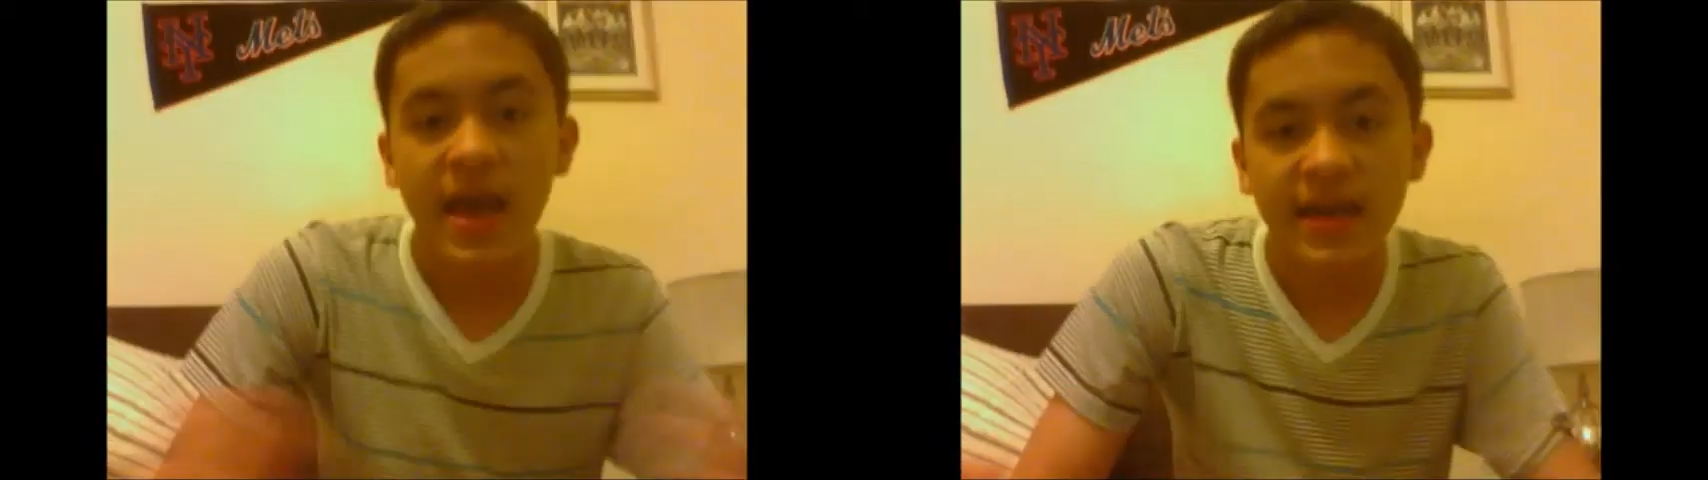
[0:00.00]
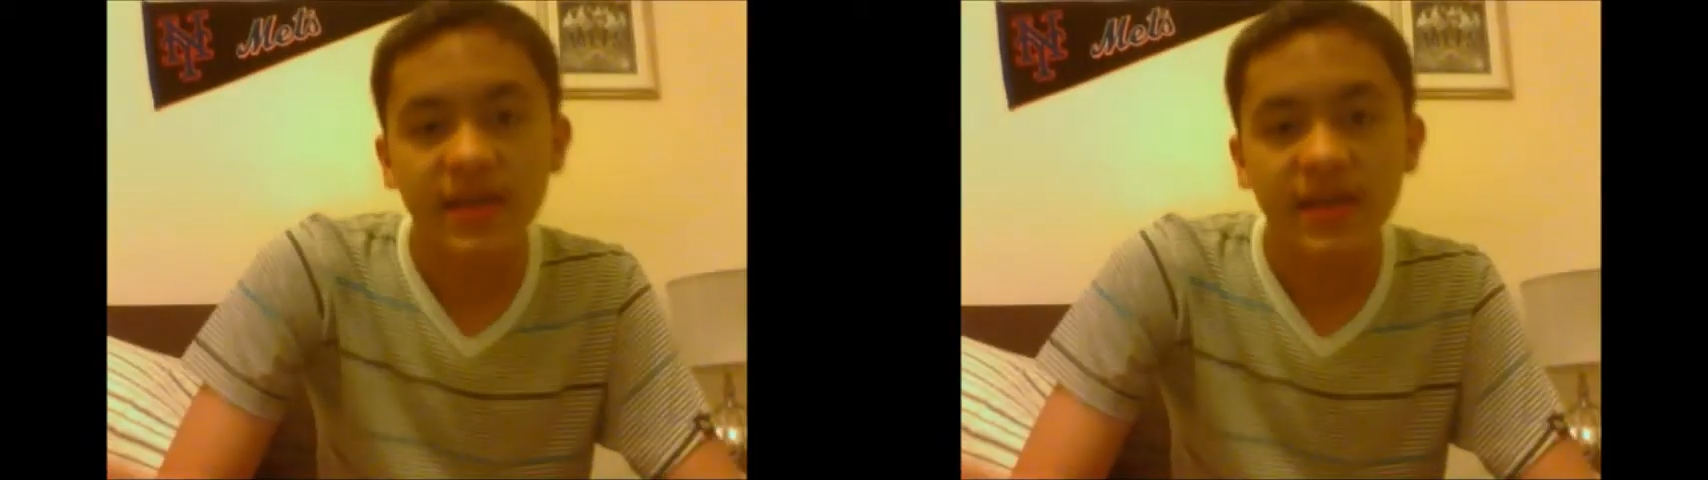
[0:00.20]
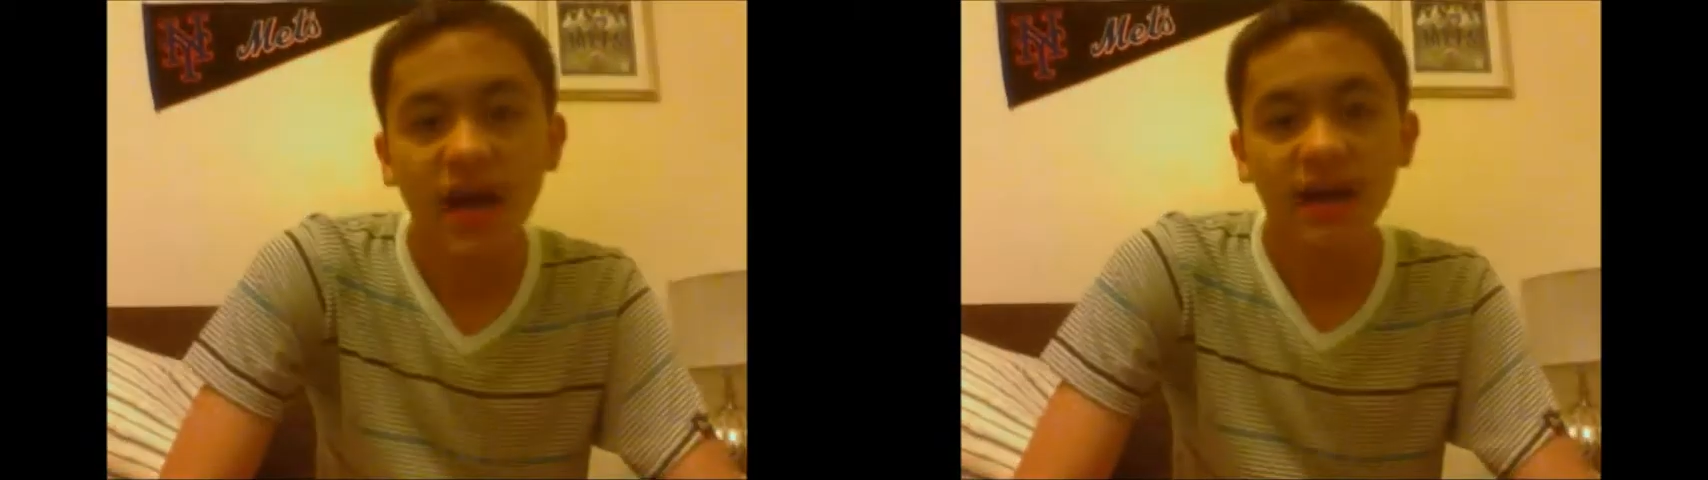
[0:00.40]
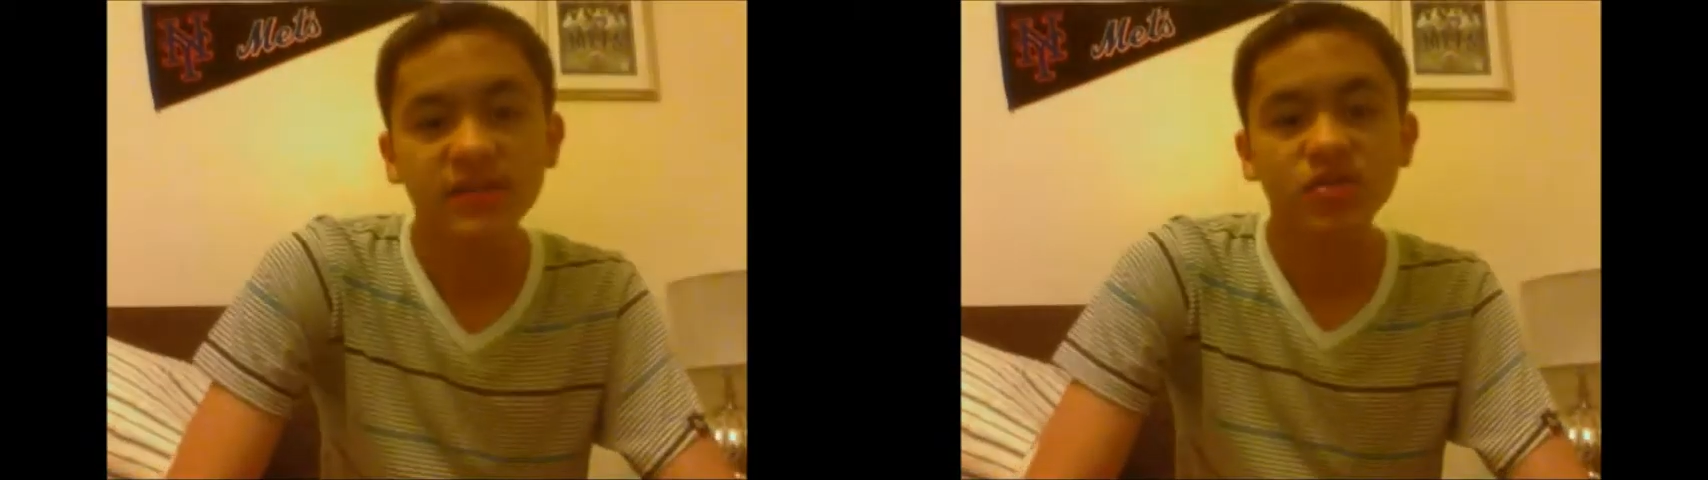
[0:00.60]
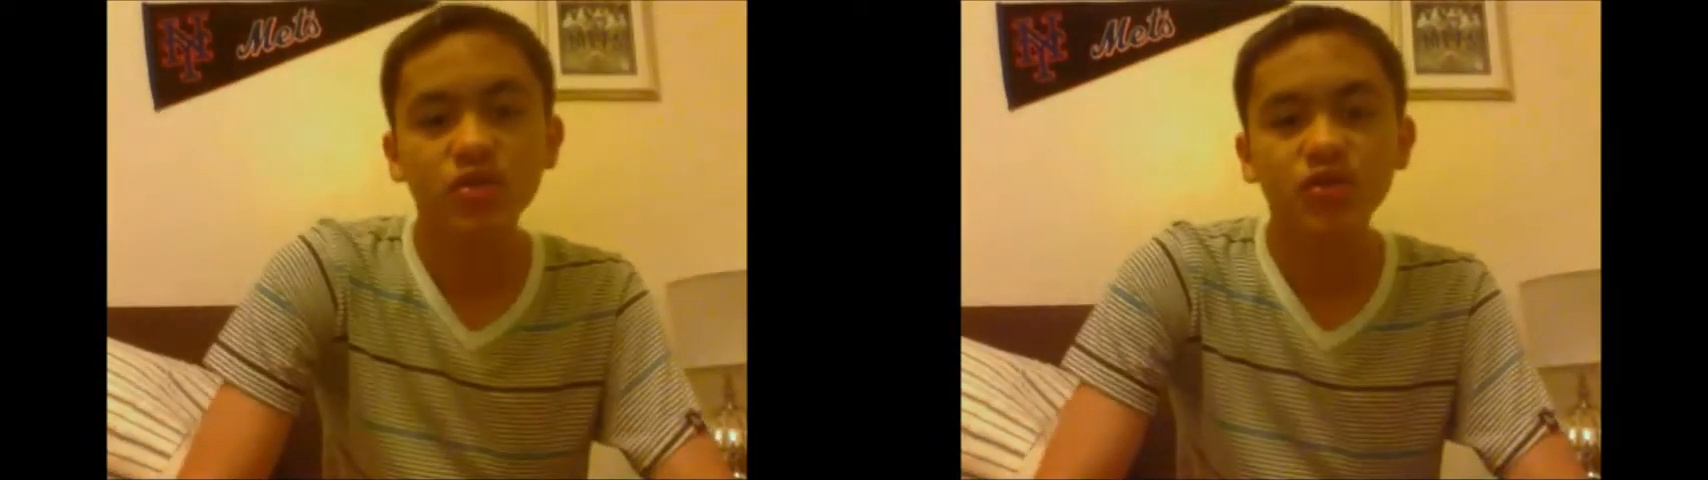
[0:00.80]
Hey
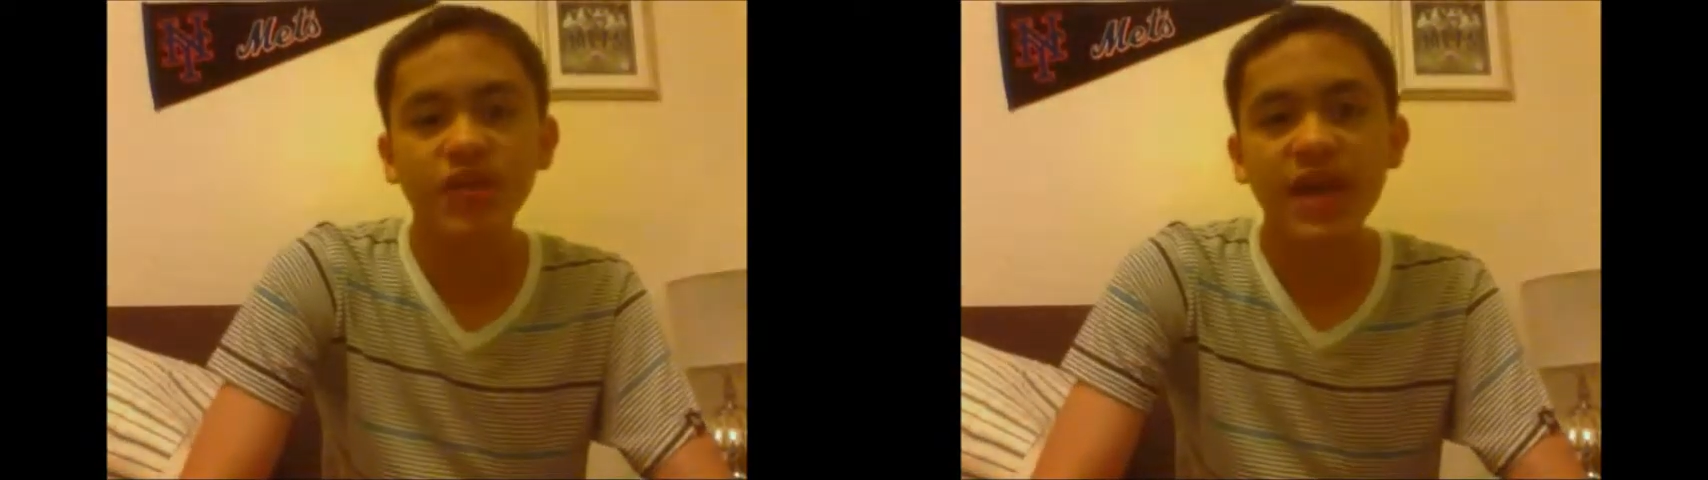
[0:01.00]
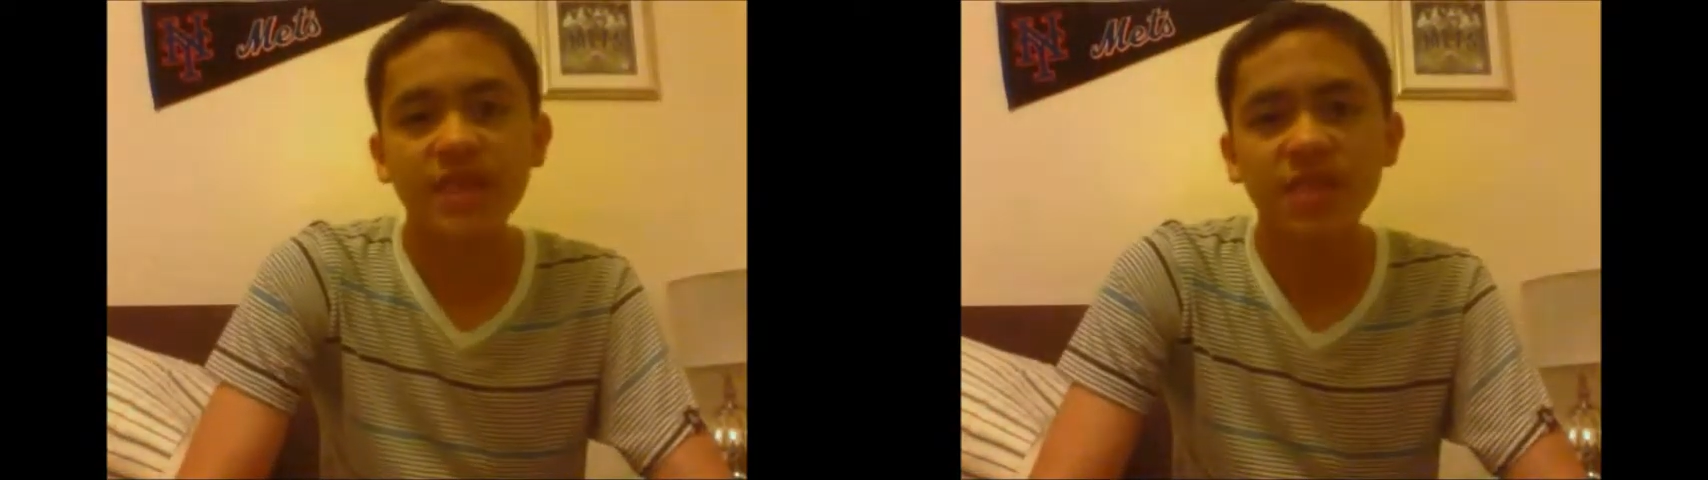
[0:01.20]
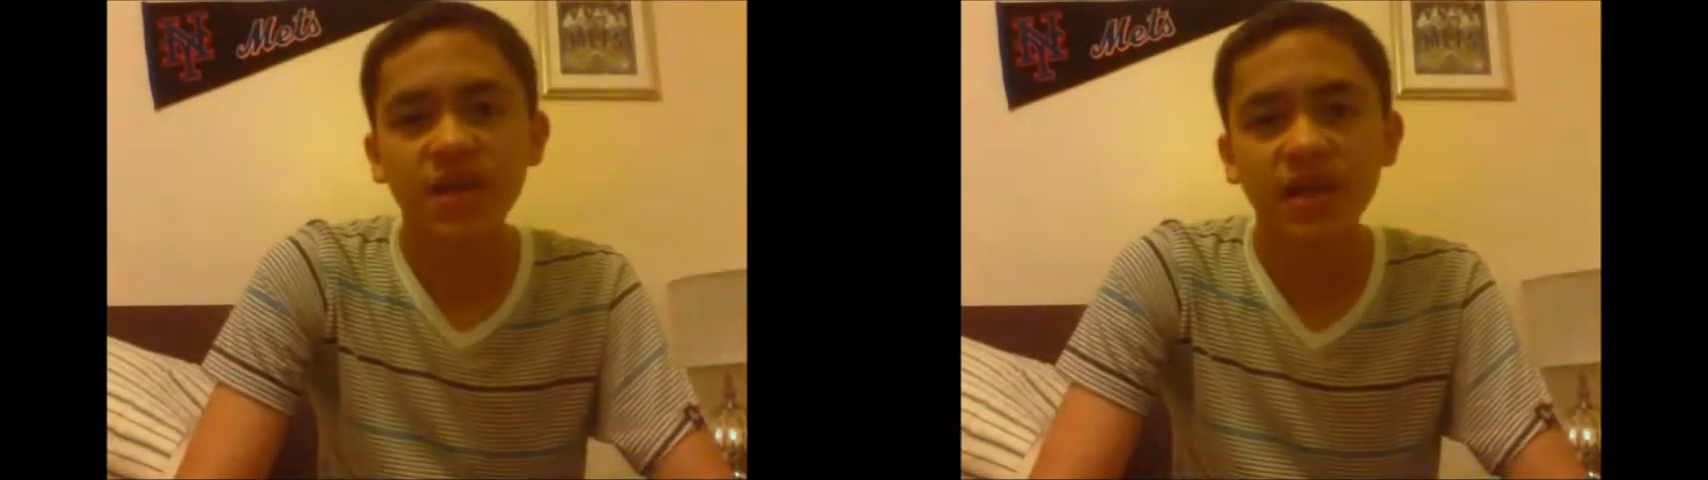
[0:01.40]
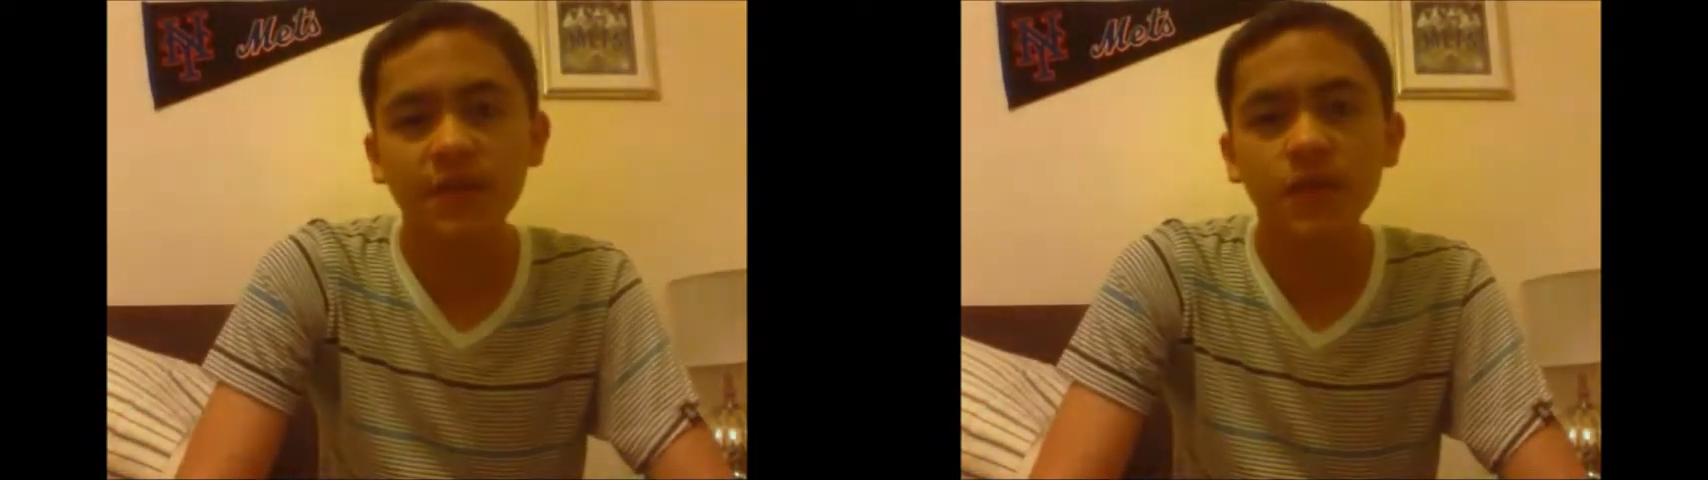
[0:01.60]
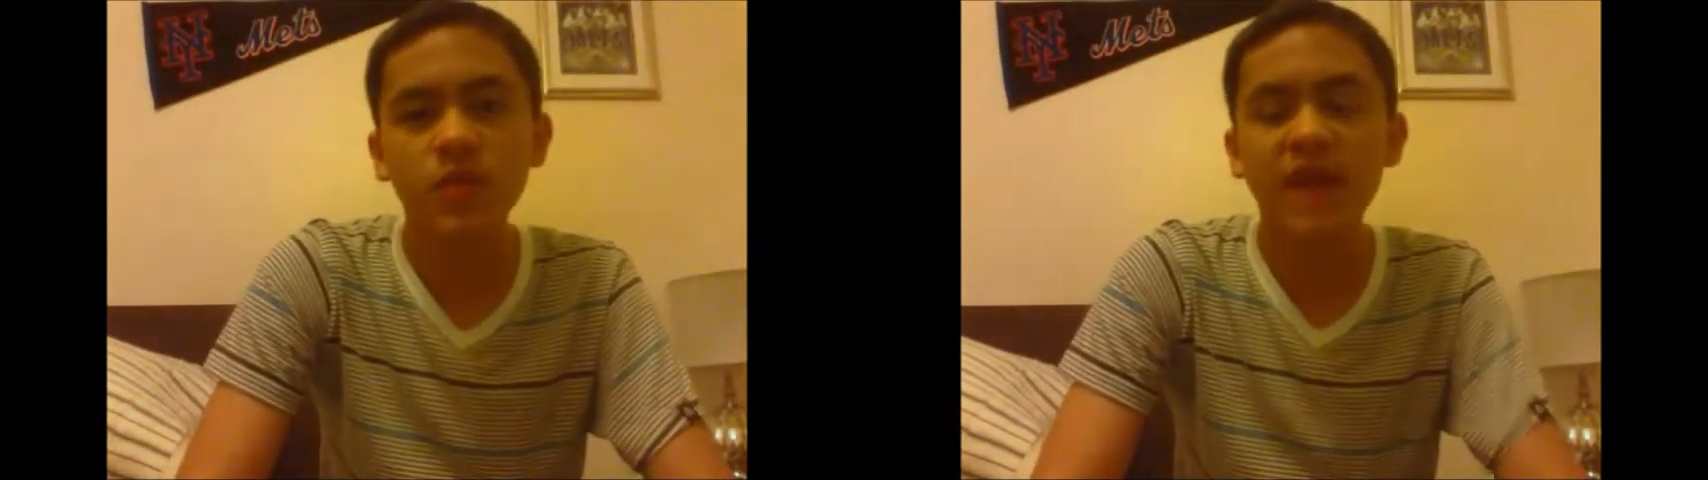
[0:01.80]
guys, so today I'm gonna give
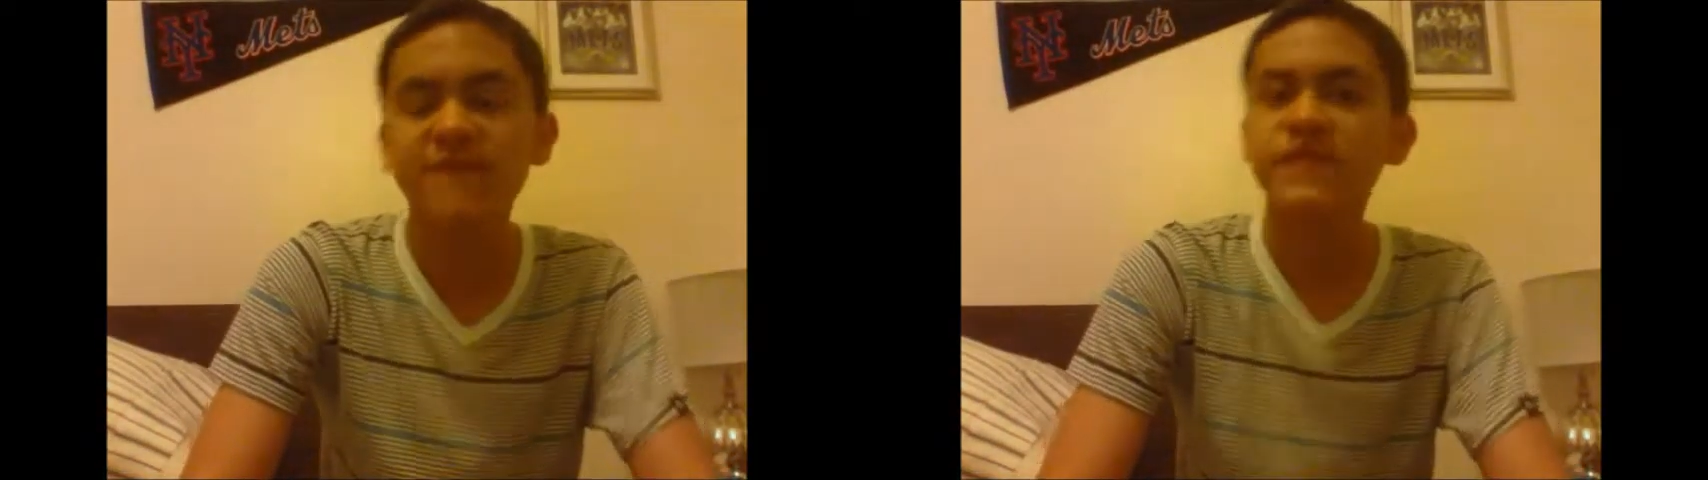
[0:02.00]
you my